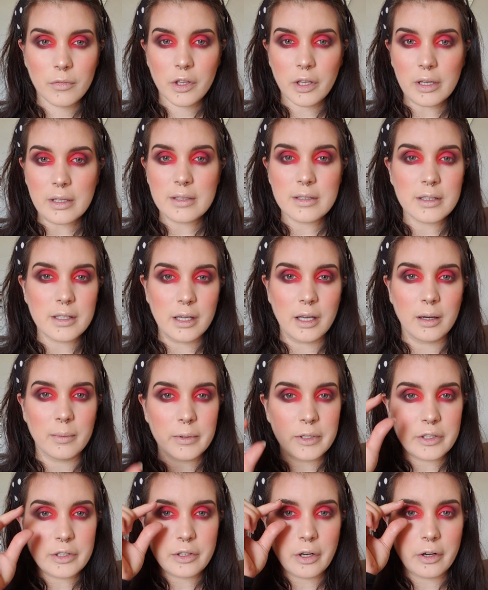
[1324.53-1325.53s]
can see how
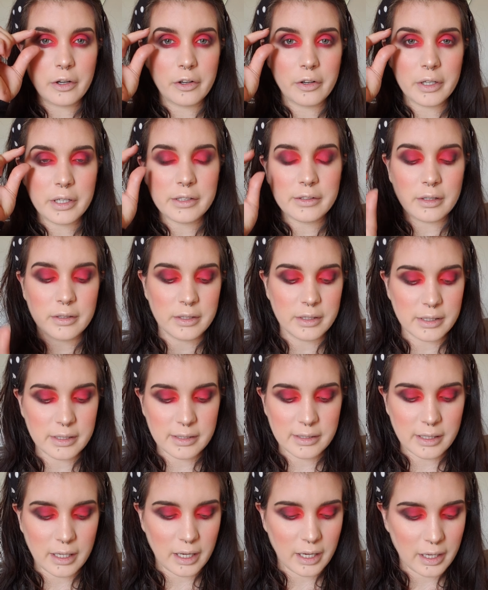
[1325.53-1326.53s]
much darker it is on this
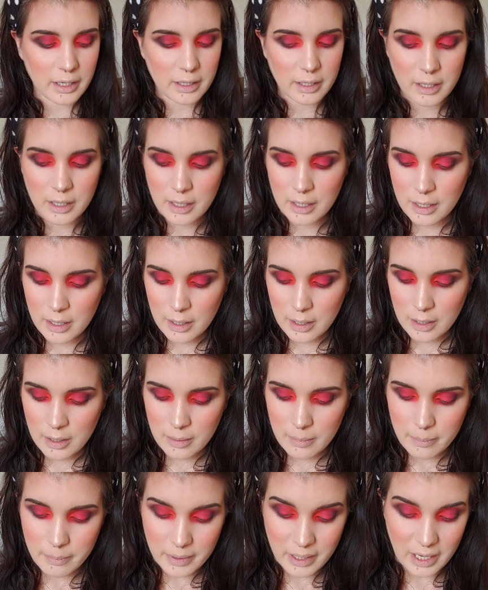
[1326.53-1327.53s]
side,
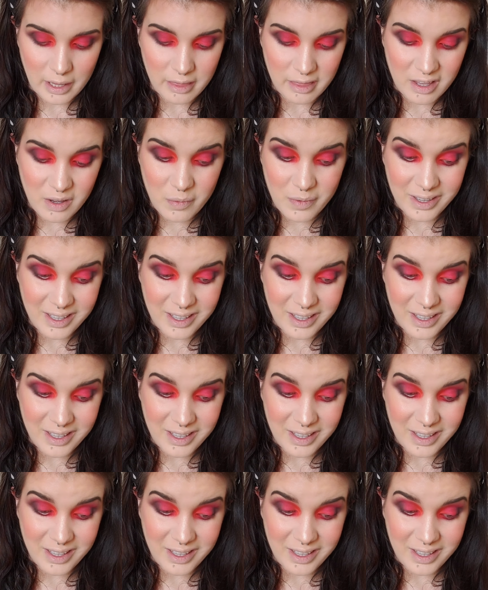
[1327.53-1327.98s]
but I think we